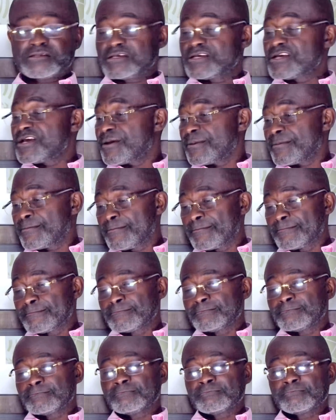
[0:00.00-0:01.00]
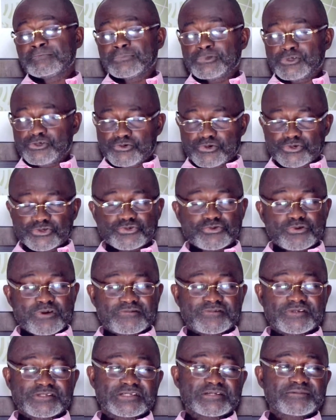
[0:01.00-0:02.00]
thing here. You
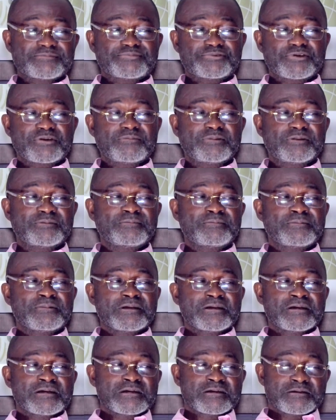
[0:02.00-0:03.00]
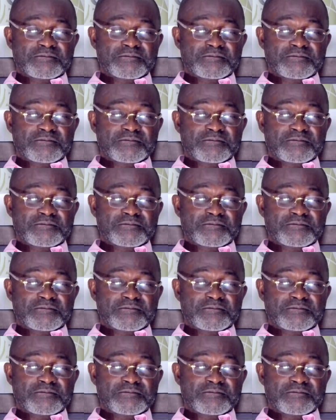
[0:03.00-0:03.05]
also have the same problem.